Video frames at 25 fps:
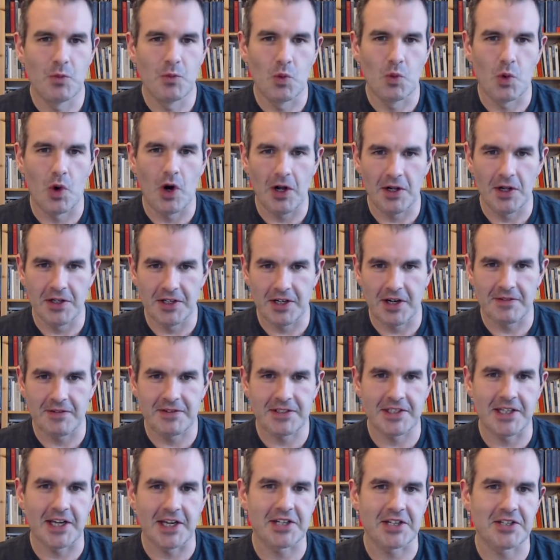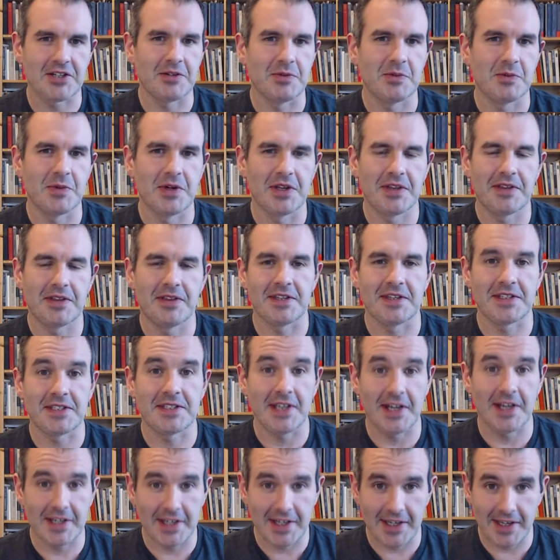walled off section with the
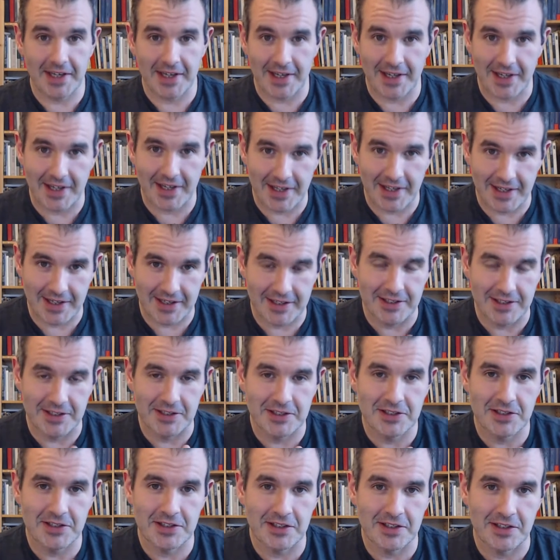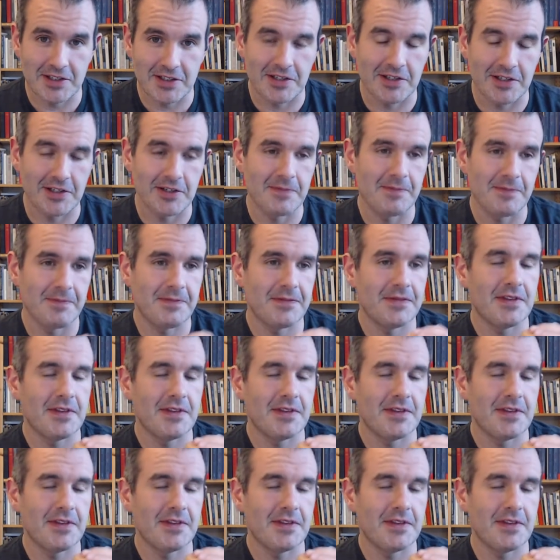sake and the